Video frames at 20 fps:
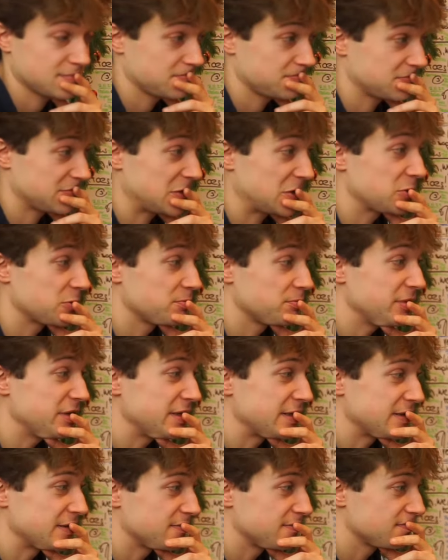Could
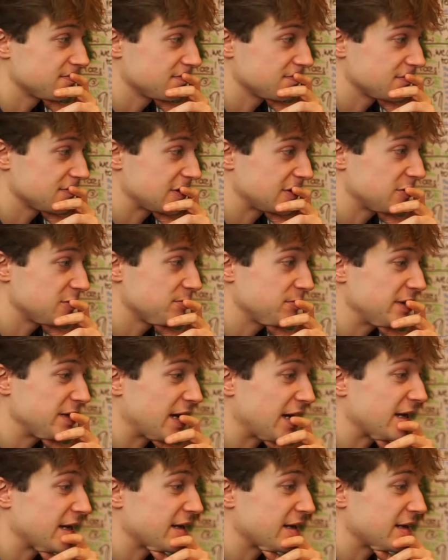be.
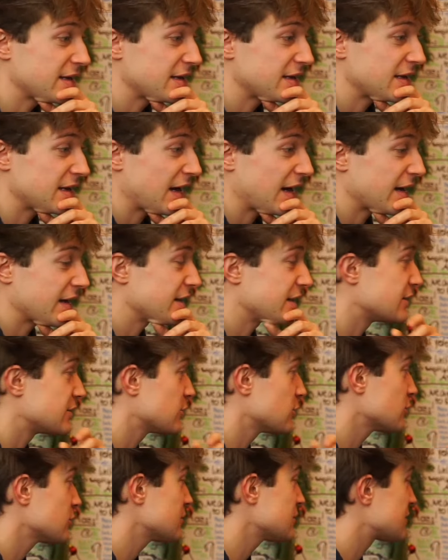I
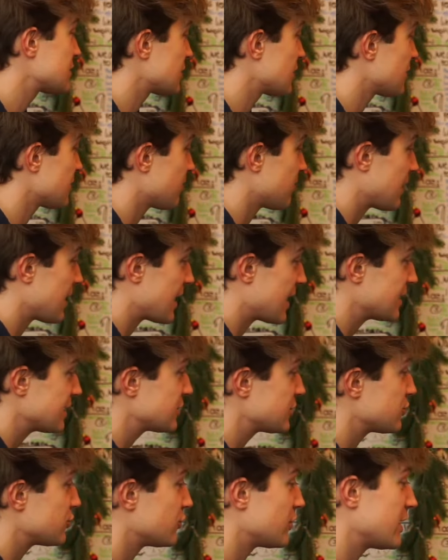don't plan
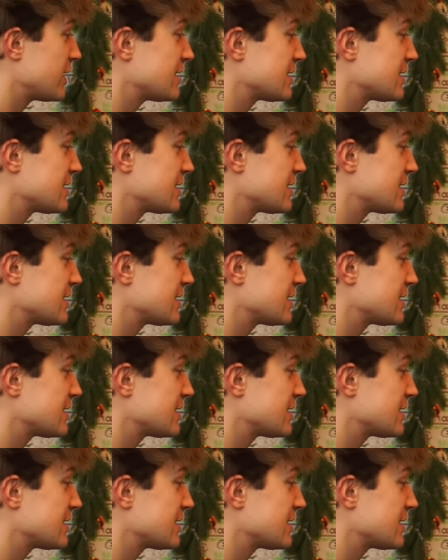to erase